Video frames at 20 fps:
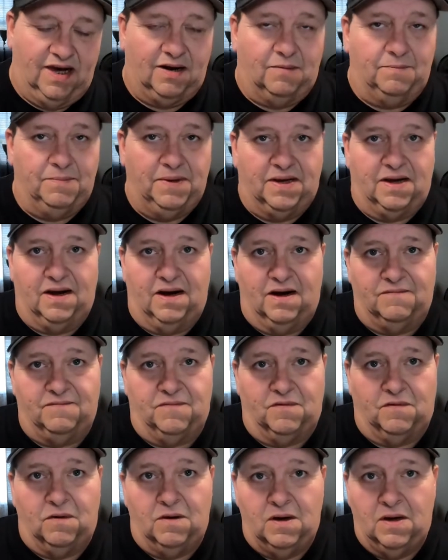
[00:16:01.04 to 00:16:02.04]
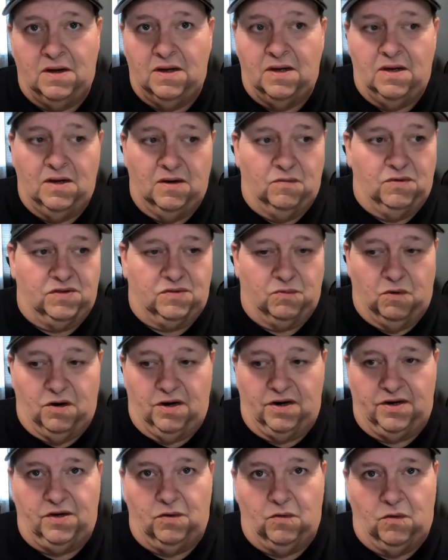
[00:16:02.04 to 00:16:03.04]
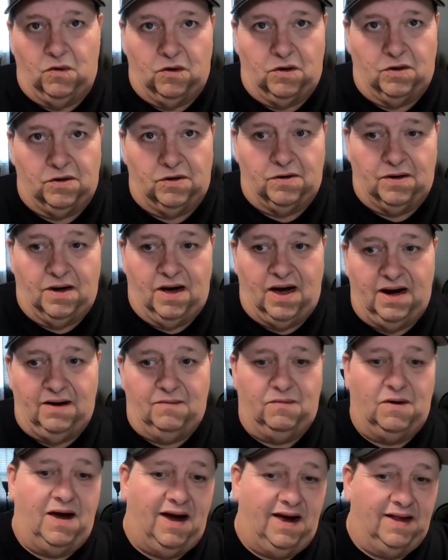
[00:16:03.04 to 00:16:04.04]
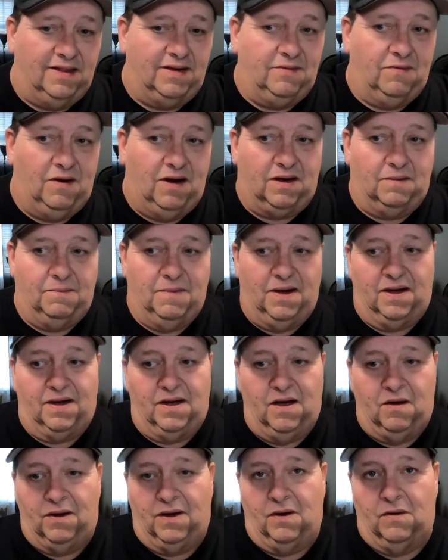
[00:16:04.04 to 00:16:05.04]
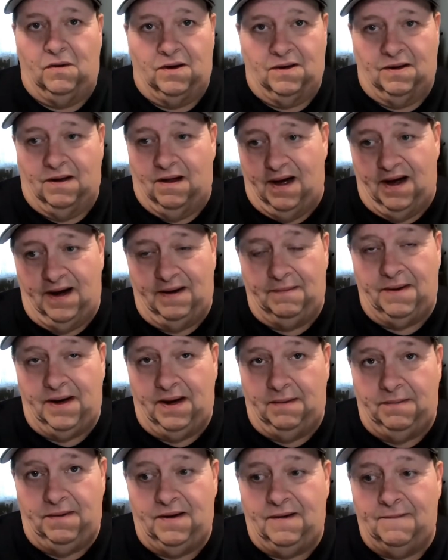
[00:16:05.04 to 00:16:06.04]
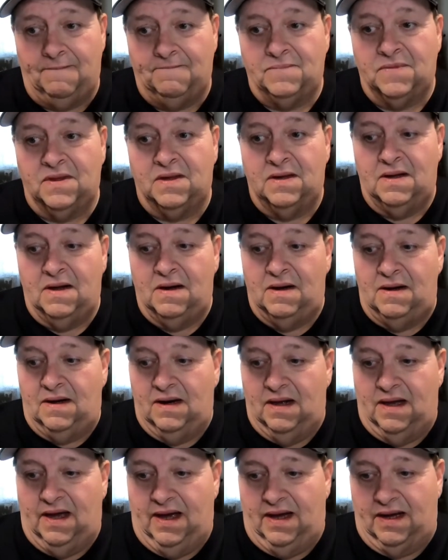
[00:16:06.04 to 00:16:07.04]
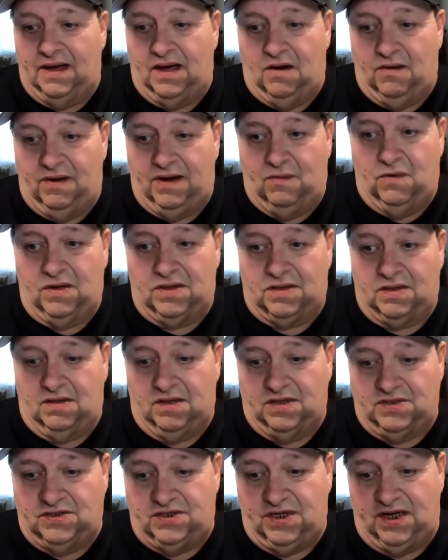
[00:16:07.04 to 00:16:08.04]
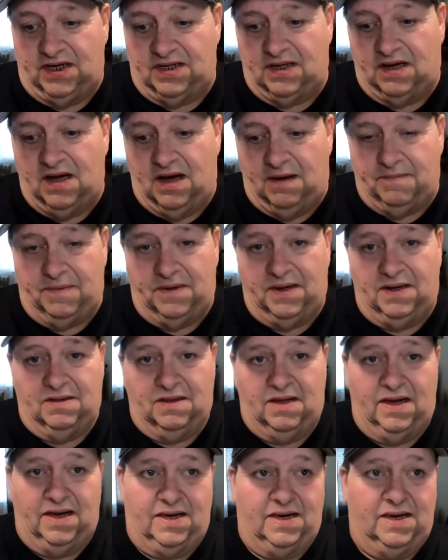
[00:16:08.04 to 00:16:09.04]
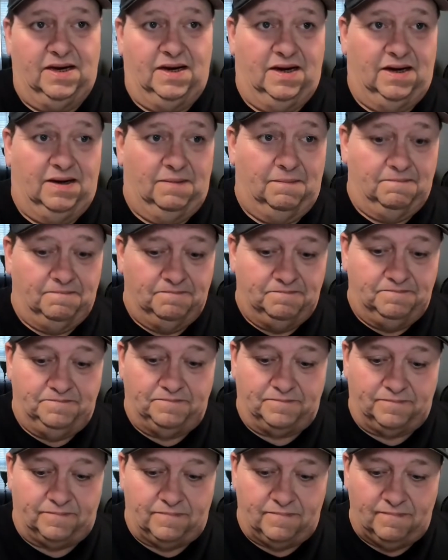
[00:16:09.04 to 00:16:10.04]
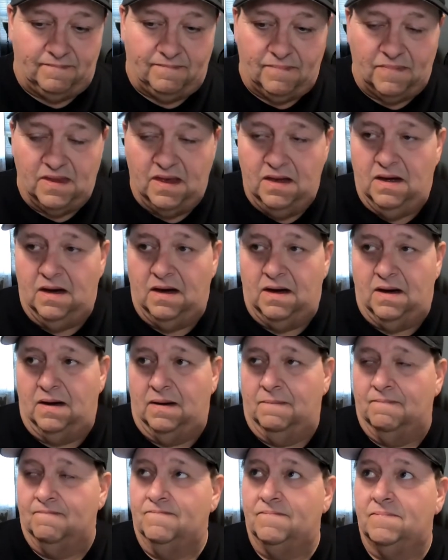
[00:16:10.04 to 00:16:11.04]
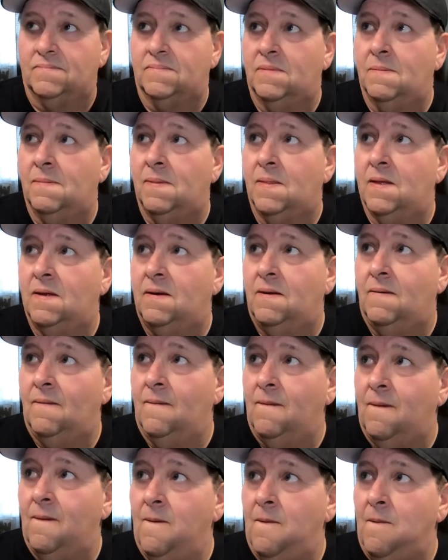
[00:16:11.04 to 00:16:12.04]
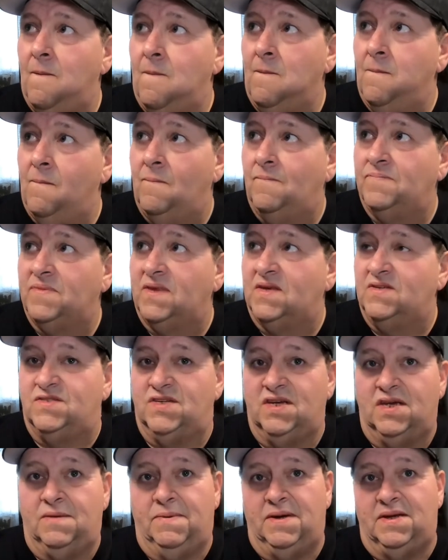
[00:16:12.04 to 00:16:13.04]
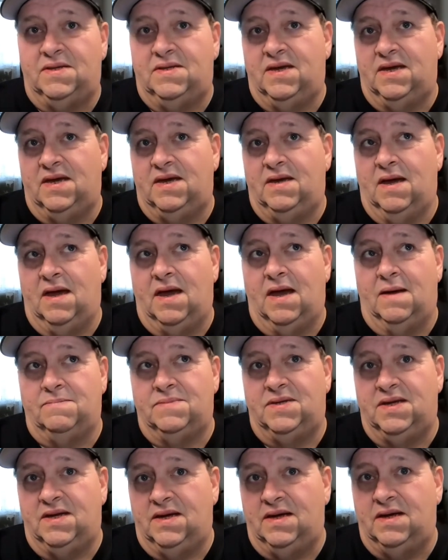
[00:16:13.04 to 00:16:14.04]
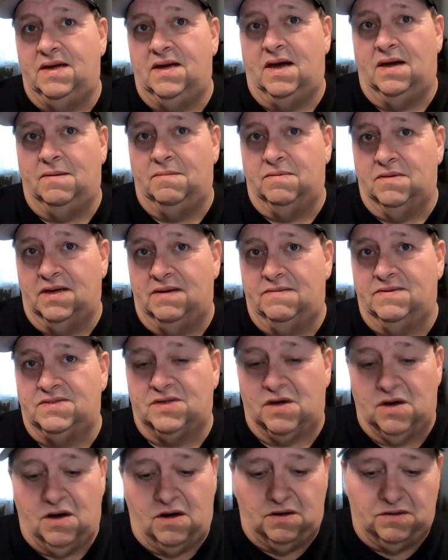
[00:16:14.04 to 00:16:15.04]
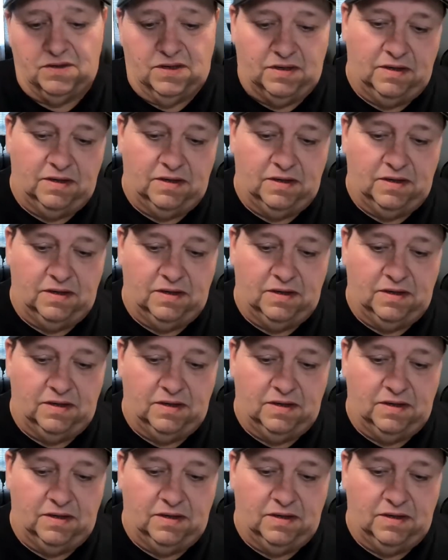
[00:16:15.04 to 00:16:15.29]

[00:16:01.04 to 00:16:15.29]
to be careful with where you order. I highly recommend going online, maybe, and going with a legit company like CBDMD, I believe it's called.